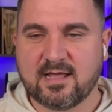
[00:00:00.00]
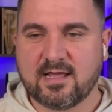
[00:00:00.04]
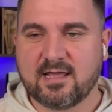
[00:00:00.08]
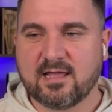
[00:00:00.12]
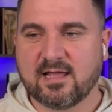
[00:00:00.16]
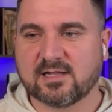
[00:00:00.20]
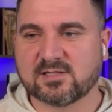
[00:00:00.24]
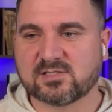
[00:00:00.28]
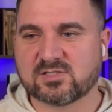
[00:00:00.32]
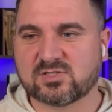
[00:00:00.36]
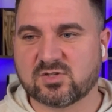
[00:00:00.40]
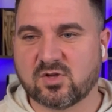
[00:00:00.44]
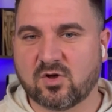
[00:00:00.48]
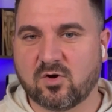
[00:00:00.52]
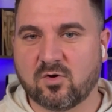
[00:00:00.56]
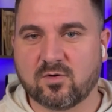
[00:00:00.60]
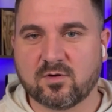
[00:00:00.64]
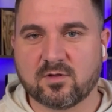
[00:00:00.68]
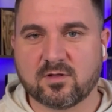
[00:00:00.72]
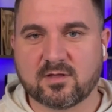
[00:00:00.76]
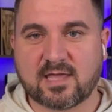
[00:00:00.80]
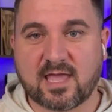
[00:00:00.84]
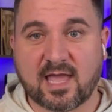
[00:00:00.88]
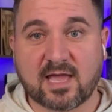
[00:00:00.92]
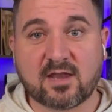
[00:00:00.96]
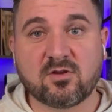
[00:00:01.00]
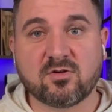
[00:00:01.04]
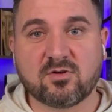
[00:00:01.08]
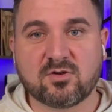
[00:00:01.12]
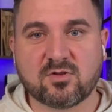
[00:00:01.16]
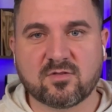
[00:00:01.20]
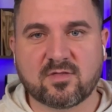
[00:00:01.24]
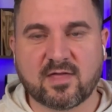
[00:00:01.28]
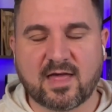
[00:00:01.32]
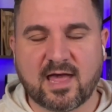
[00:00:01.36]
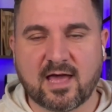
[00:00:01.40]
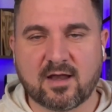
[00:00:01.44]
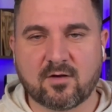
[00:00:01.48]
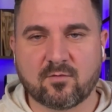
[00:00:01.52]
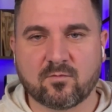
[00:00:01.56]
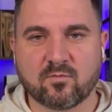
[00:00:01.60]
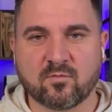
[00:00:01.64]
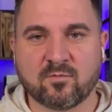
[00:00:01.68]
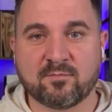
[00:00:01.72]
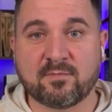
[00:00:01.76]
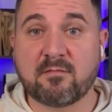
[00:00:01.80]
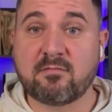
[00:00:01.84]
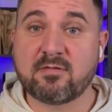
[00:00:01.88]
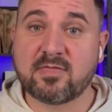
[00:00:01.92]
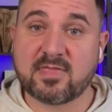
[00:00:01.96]
And so can you do that?
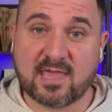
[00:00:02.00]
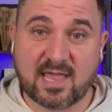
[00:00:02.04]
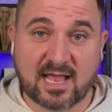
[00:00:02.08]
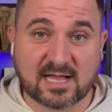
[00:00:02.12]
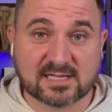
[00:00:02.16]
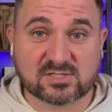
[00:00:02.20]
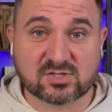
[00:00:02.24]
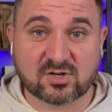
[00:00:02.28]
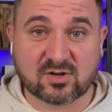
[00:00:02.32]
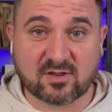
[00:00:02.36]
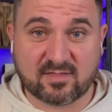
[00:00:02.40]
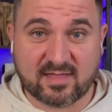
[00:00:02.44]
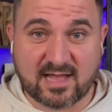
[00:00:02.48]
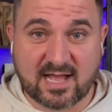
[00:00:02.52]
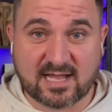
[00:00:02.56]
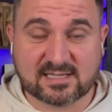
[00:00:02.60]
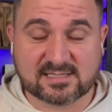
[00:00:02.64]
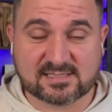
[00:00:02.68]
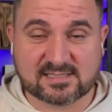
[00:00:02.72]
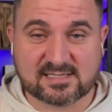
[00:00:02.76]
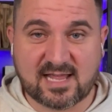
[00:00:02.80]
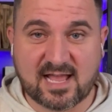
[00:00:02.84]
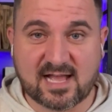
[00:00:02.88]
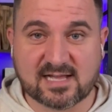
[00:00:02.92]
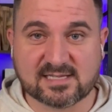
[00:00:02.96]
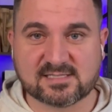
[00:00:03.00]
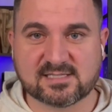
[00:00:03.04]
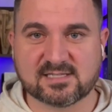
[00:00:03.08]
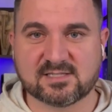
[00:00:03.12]
Maybe the answer to that is yes.